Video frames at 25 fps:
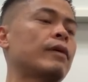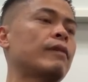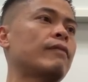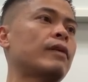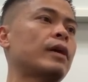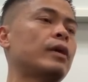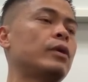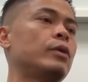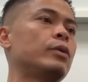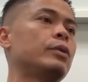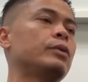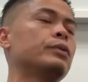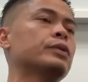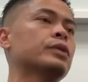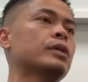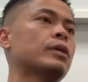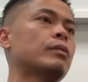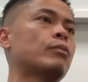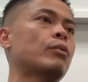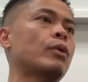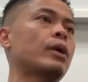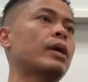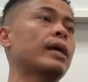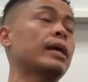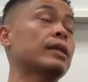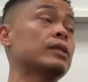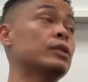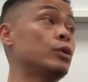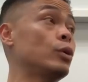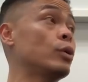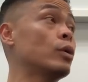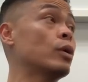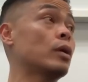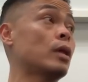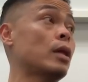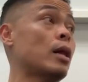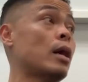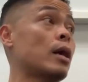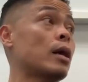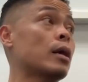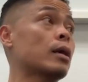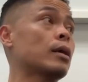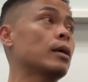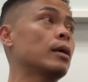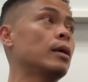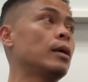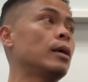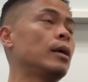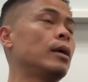if I knew he was on break at two o'clock,